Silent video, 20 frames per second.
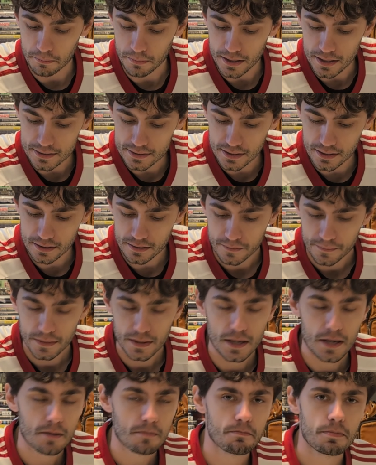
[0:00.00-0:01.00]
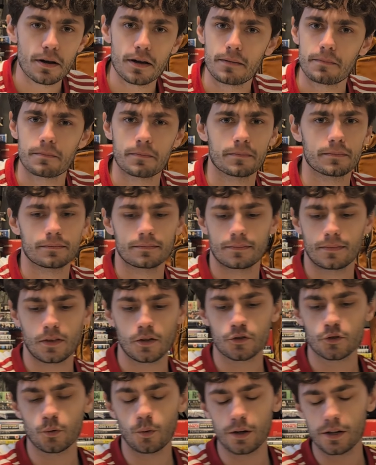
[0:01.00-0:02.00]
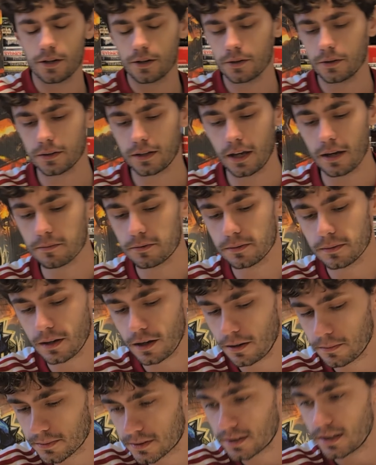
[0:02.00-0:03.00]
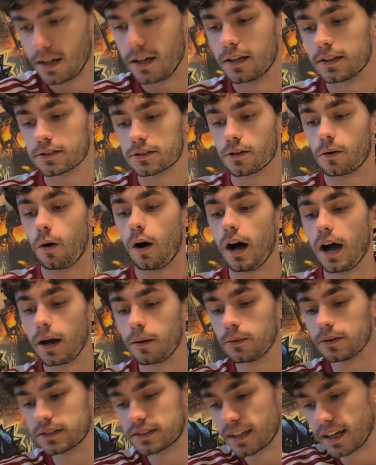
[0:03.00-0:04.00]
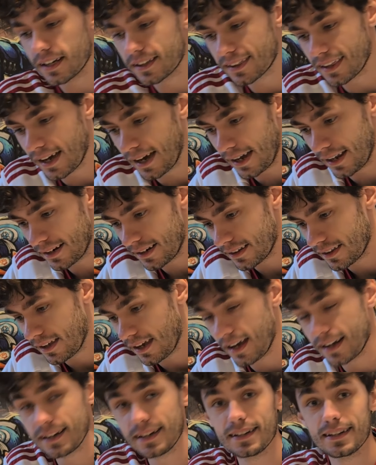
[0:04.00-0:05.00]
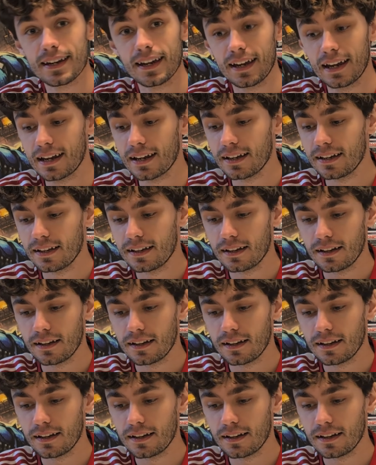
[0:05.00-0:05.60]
amazing, but they're 20-year-old GameCube games, so I will take that any day.